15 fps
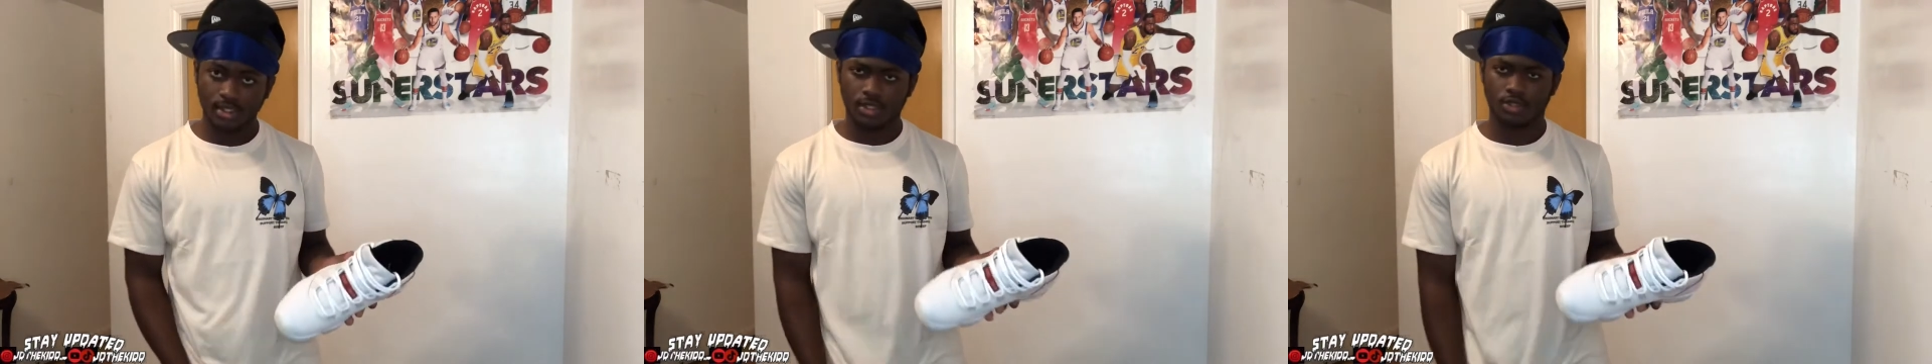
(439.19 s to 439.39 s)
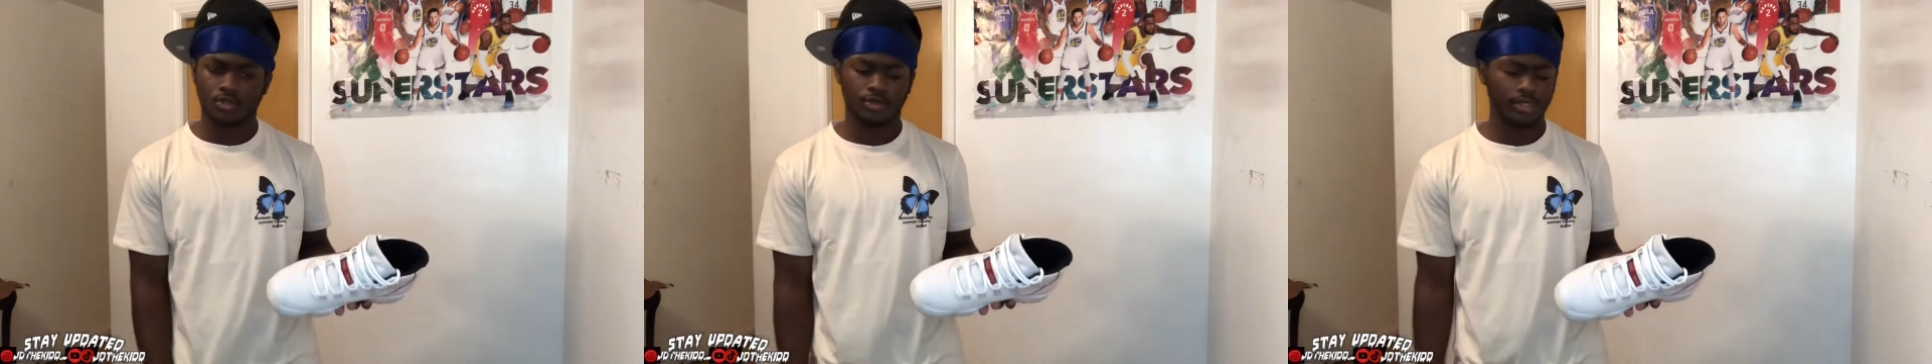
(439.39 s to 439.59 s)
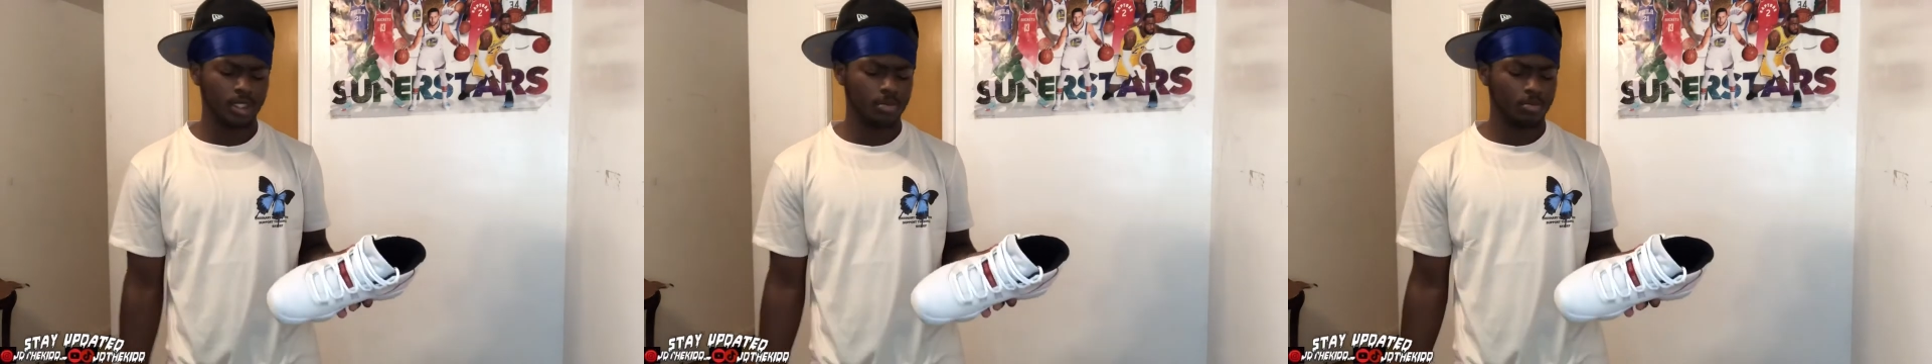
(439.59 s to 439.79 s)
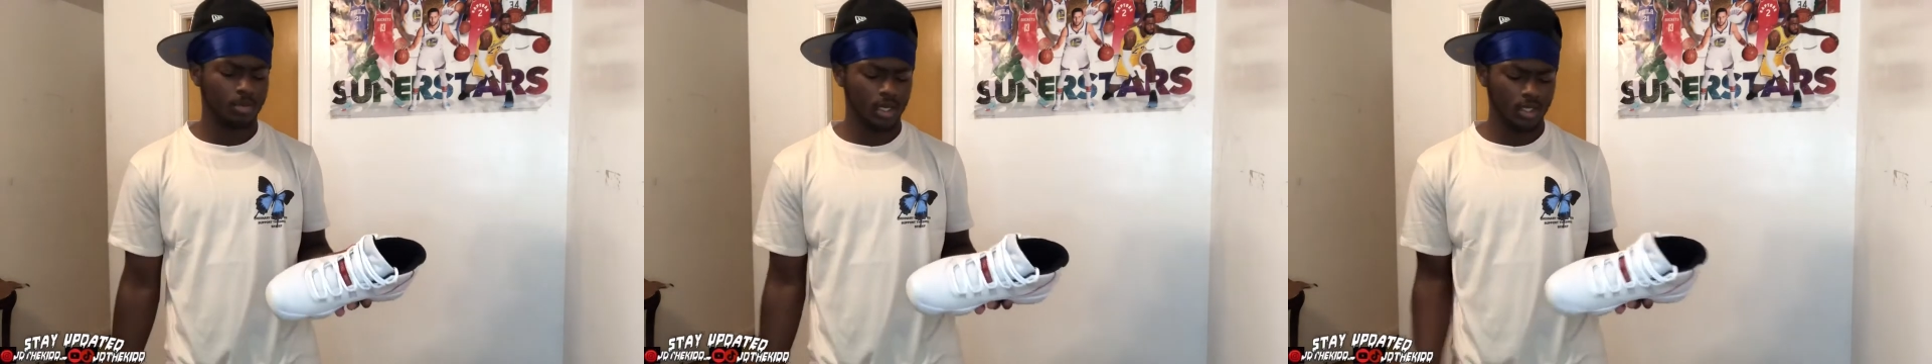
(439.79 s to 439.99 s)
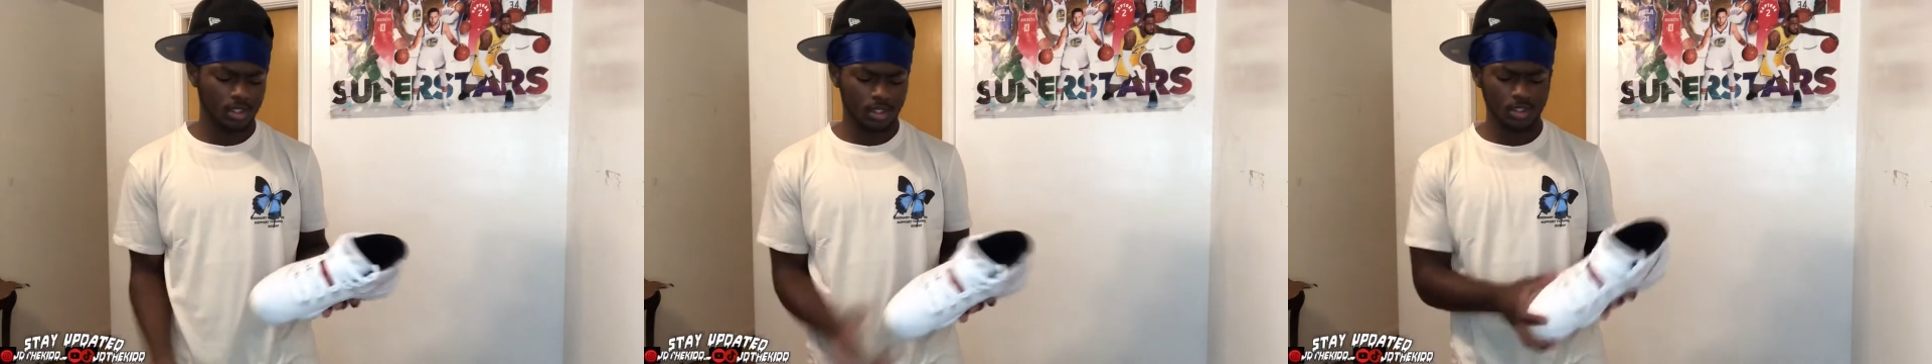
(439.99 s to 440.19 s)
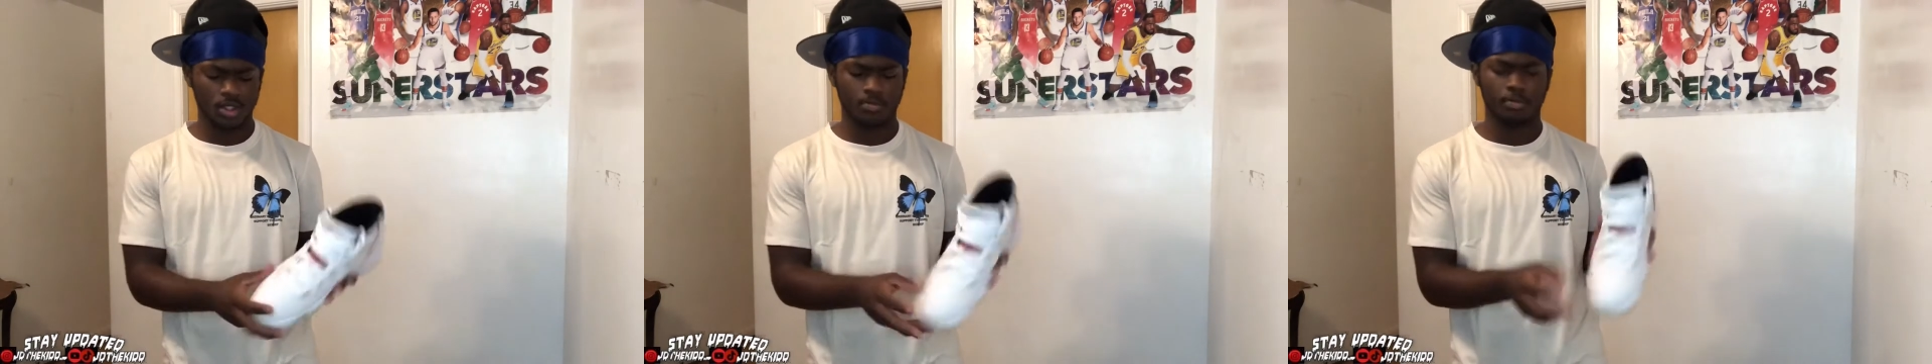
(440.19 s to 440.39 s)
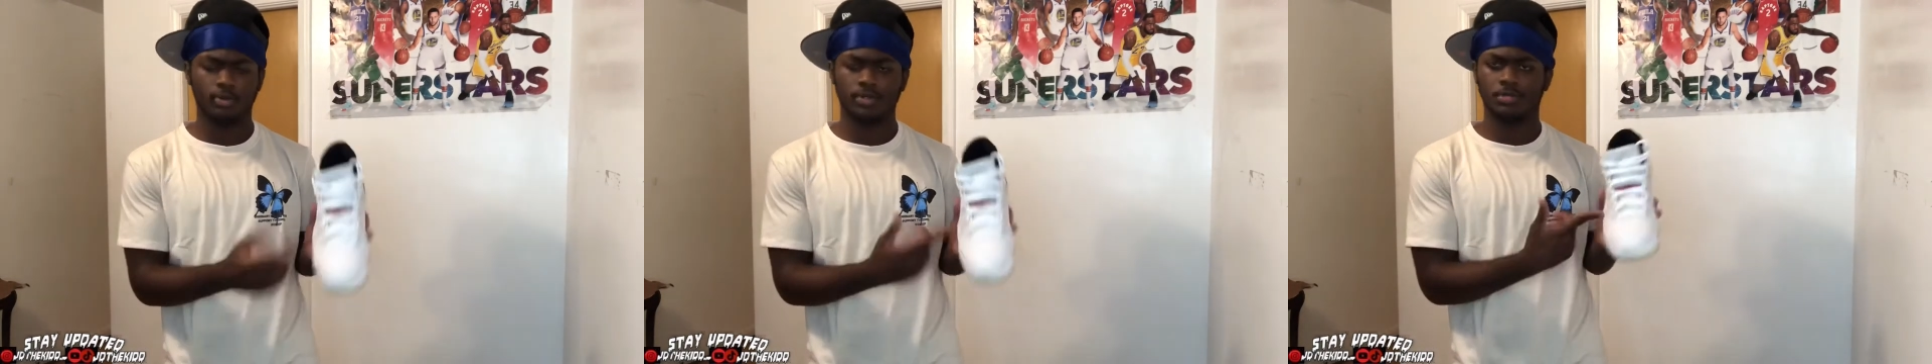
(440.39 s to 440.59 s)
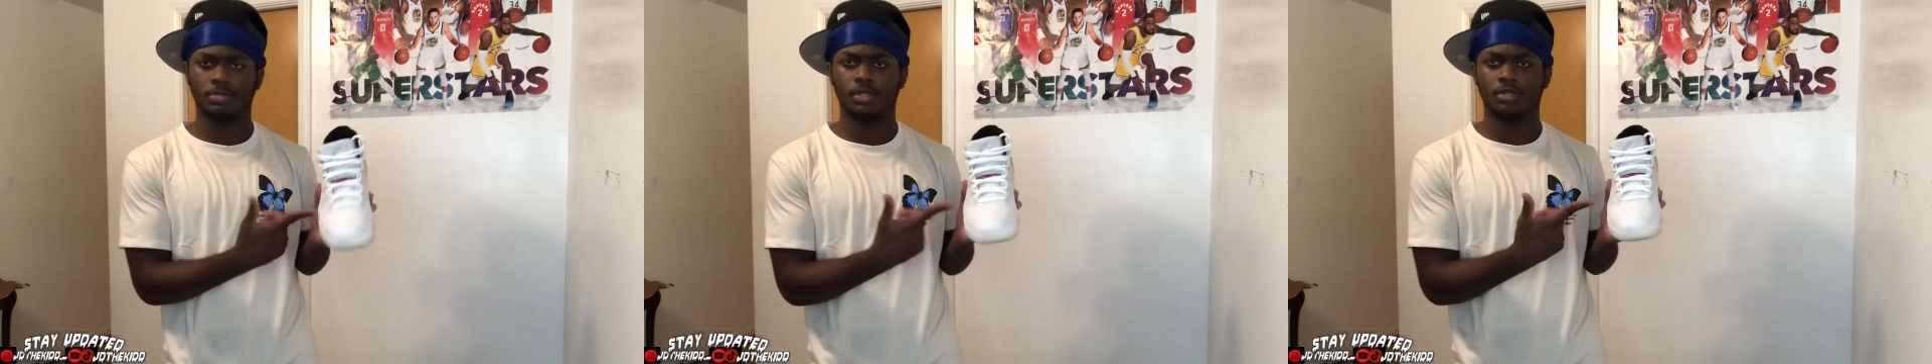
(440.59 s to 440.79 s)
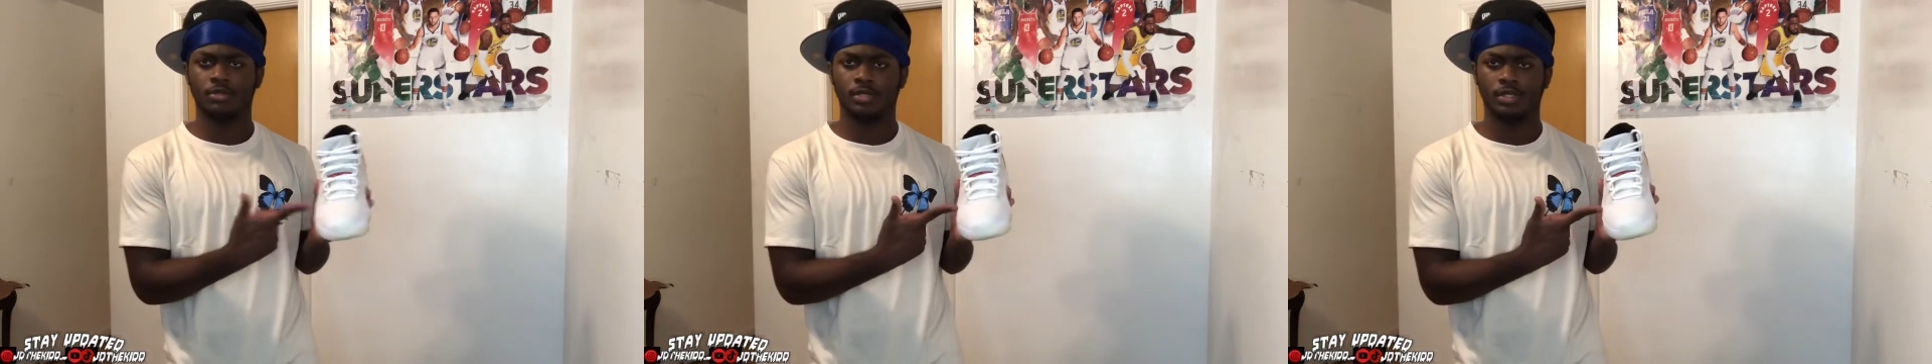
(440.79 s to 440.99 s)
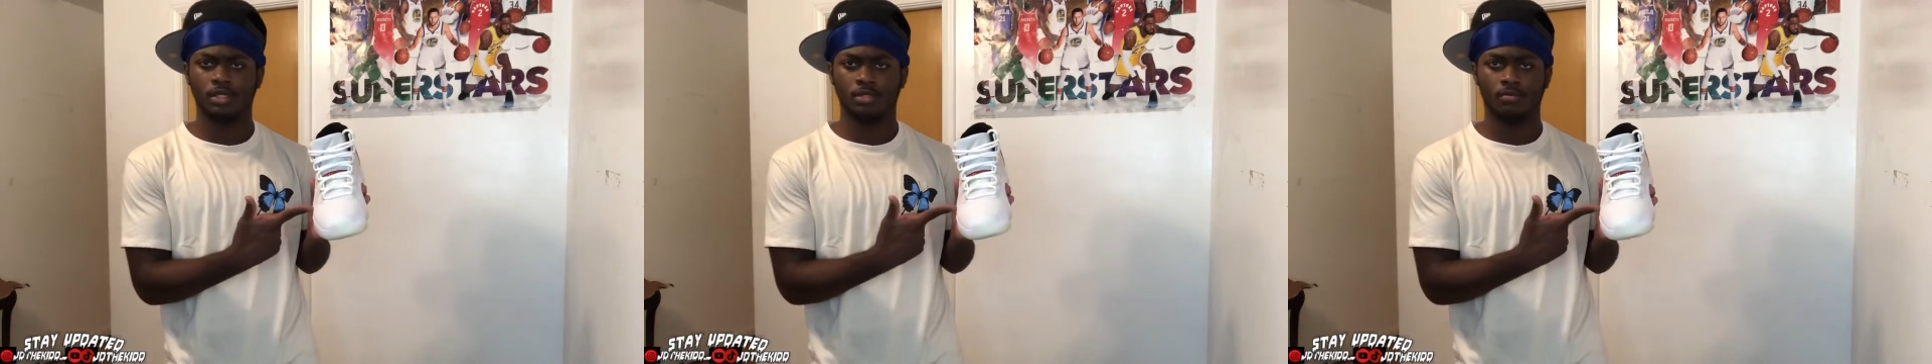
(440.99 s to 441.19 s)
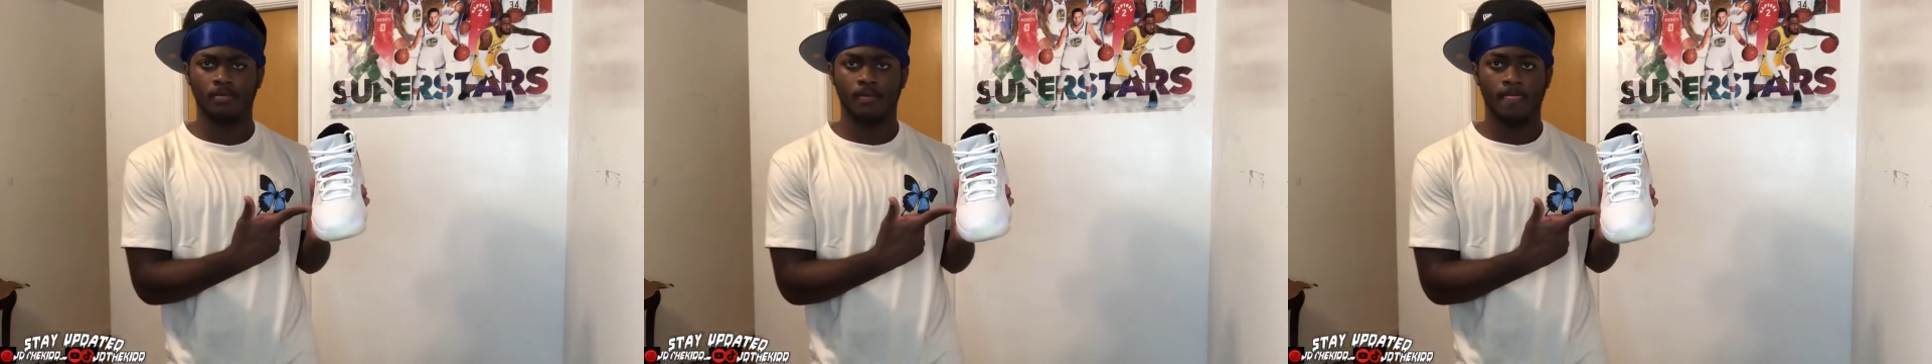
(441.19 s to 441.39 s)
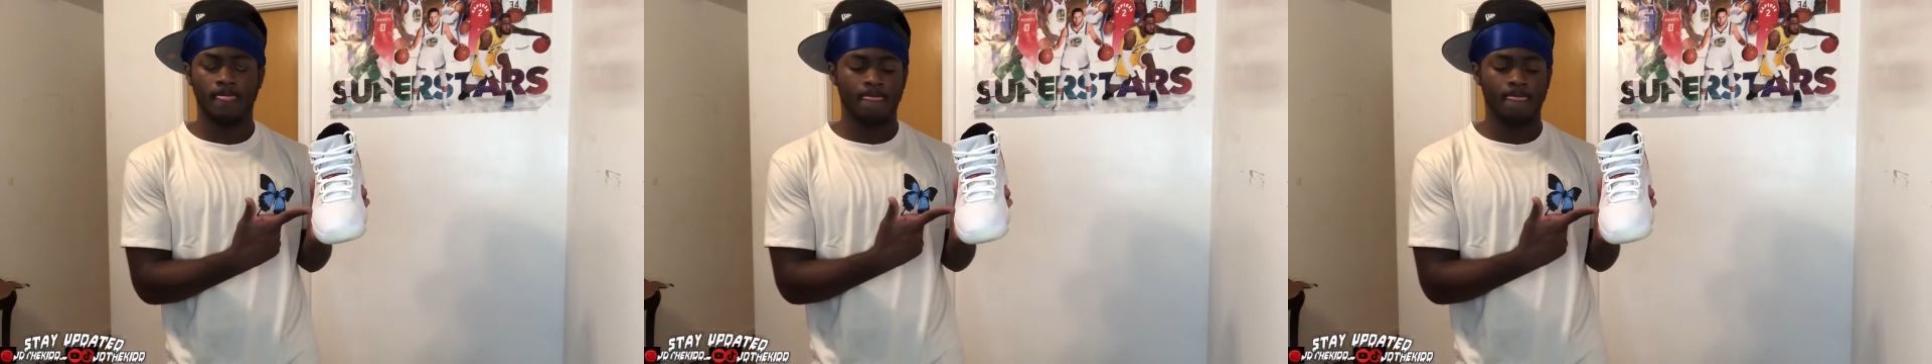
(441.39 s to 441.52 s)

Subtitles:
This is cream, right? And it's supposed to be cream.